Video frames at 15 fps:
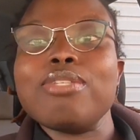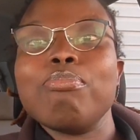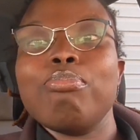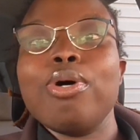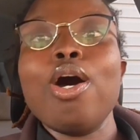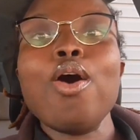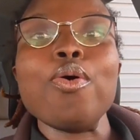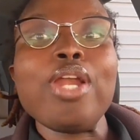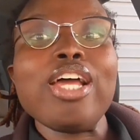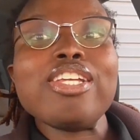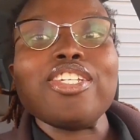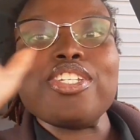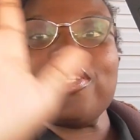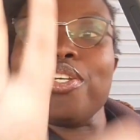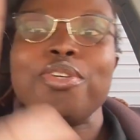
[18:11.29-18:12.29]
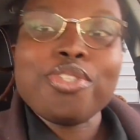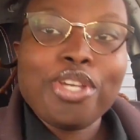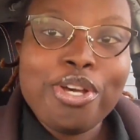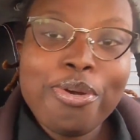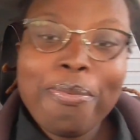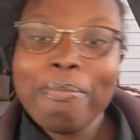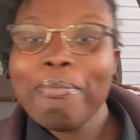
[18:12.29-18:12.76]
Bone,
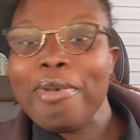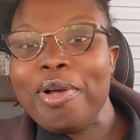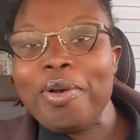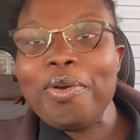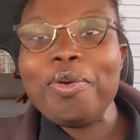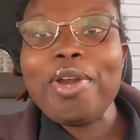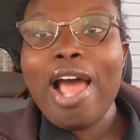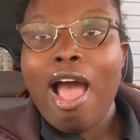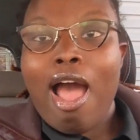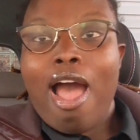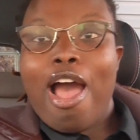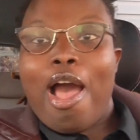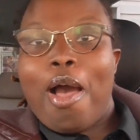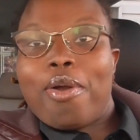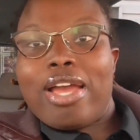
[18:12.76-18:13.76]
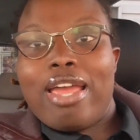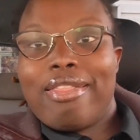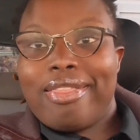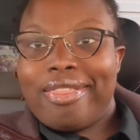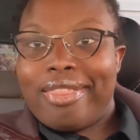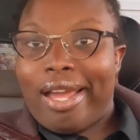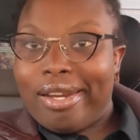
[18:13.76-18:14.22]
YouTube, moon. Okay,
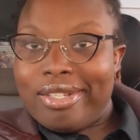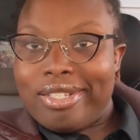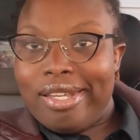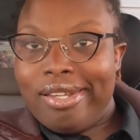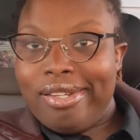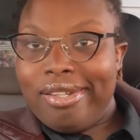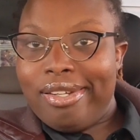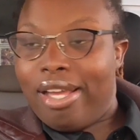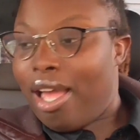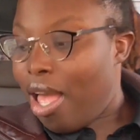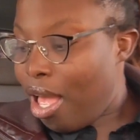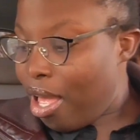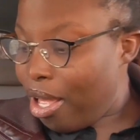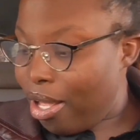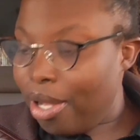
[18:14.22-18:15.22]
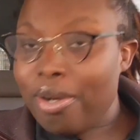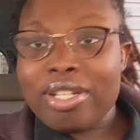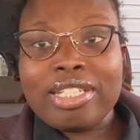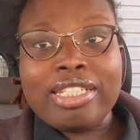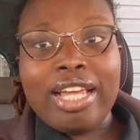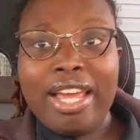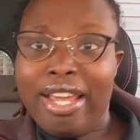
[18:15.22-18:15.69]
lighting.
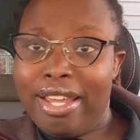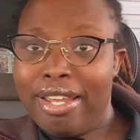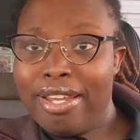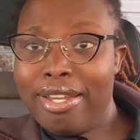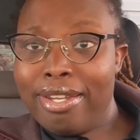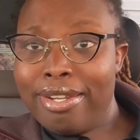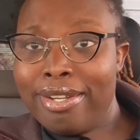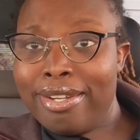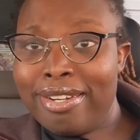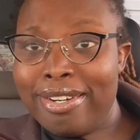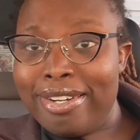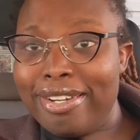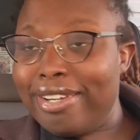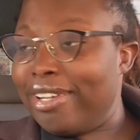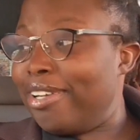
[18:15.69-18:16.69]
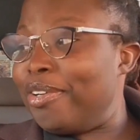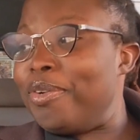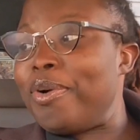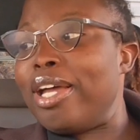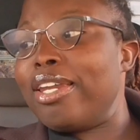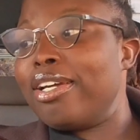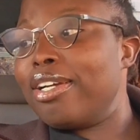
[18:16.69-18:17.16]
Dang. Oh,
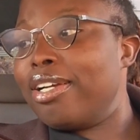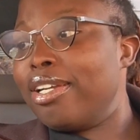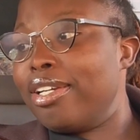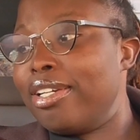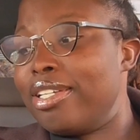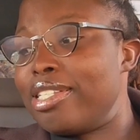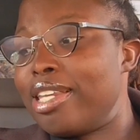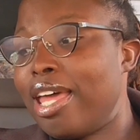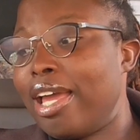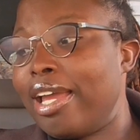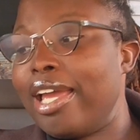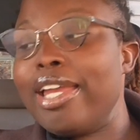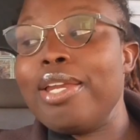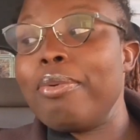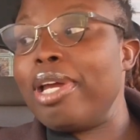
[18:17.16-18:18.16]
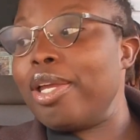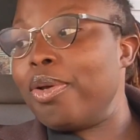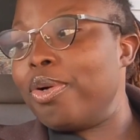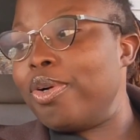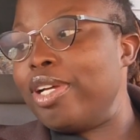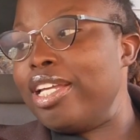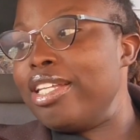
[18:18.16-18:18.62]
I look good in this light. Anyway,
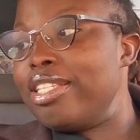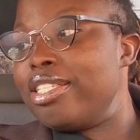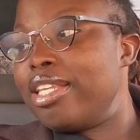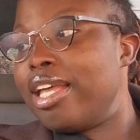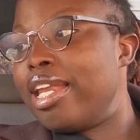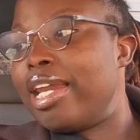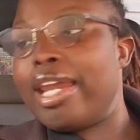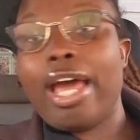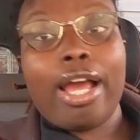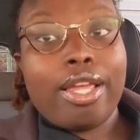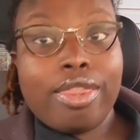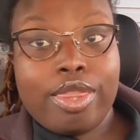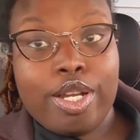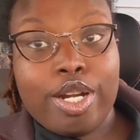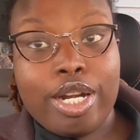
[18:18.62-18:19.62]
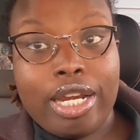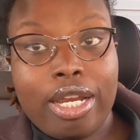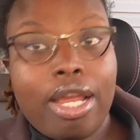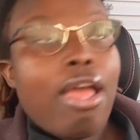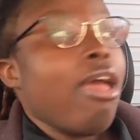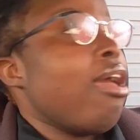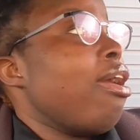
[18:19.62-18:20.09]
y'all, it's 9.30.